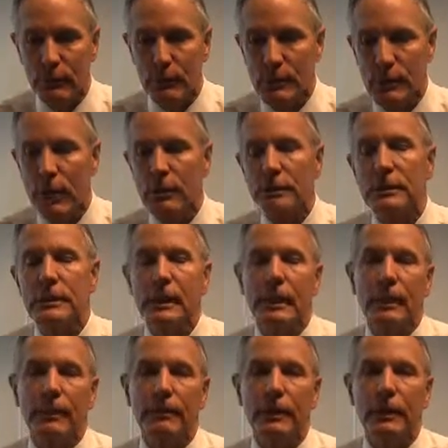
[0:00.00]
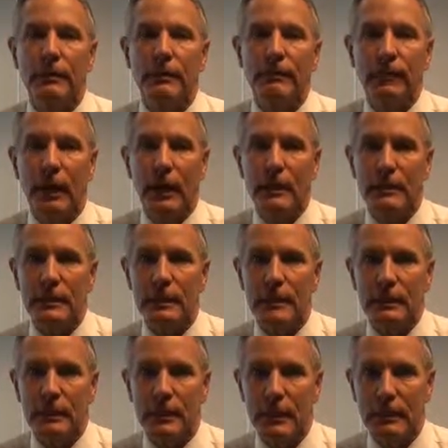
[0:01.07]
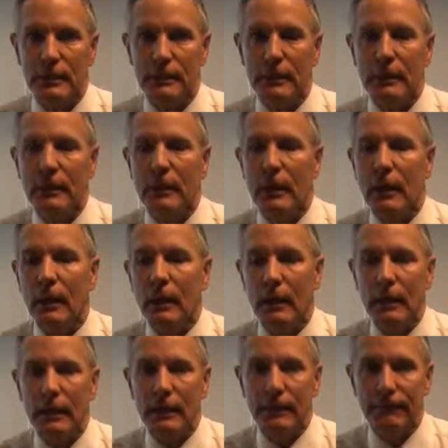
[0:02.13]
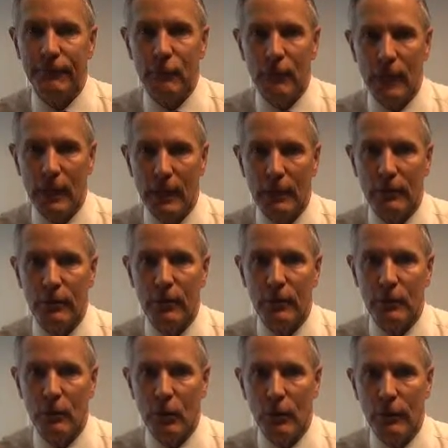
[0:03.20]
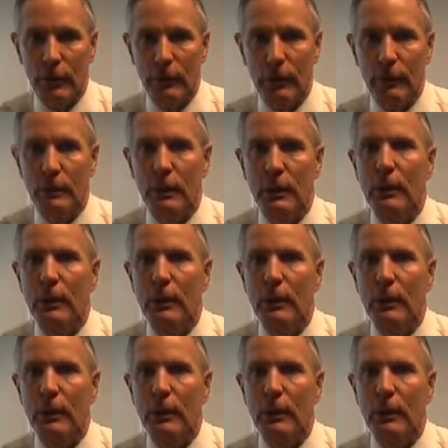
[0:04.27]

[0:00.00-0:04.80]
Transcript: results, but the fact is that if you hire a lawyer,